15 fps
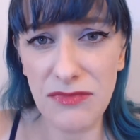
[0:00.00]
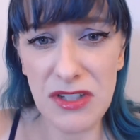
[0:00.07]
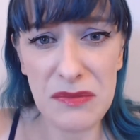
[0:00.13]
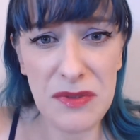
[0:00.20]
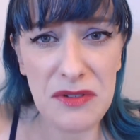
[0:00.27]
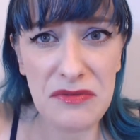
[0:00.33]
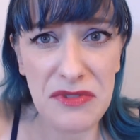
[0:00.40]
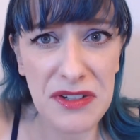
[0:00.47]
to
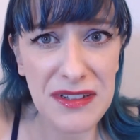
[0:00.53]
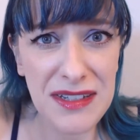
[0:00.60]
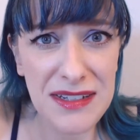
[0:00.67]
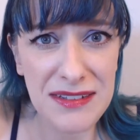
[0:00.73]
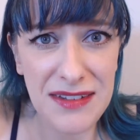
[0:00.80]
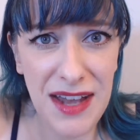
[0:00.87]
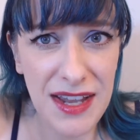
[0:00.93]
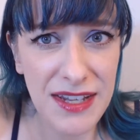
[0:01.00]
be
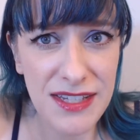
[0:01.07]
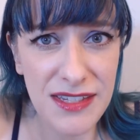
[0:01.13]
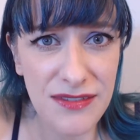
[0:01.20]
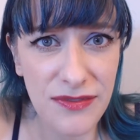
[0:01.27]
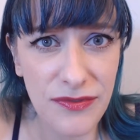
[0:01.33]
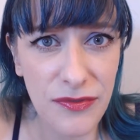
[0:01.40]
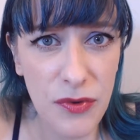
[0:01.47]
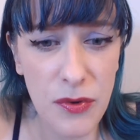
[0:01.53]
really
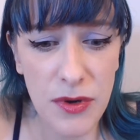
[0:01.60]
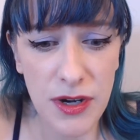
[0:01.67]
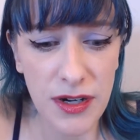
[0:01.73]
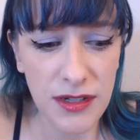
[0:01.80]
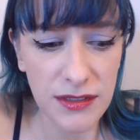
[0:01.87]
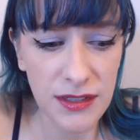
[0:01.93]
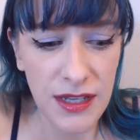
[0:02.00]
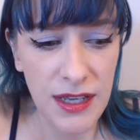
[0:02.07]
nice
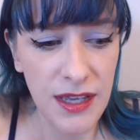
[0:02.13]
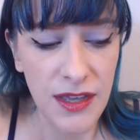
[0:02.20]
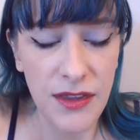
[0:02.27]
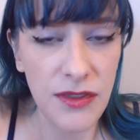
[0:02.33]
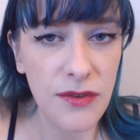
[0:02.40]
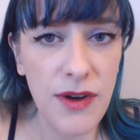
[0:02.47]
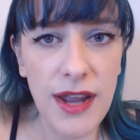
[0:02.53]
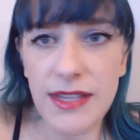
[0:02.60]
for
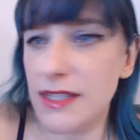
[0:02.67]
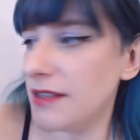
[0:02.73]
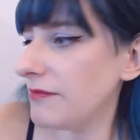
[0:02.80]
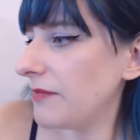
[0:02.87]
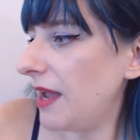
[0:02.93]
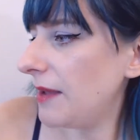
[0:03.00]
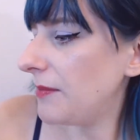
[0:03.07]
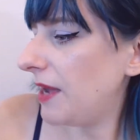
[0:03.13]
the rest
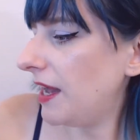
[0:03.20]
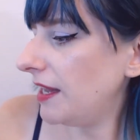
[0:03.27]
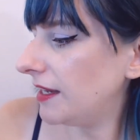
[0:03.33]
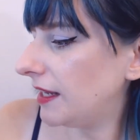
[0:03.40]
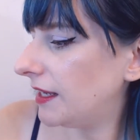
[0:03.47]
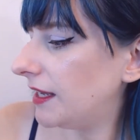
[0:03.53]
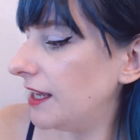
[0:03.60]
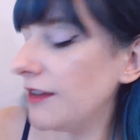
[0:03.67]
of my
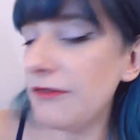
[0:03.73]
body.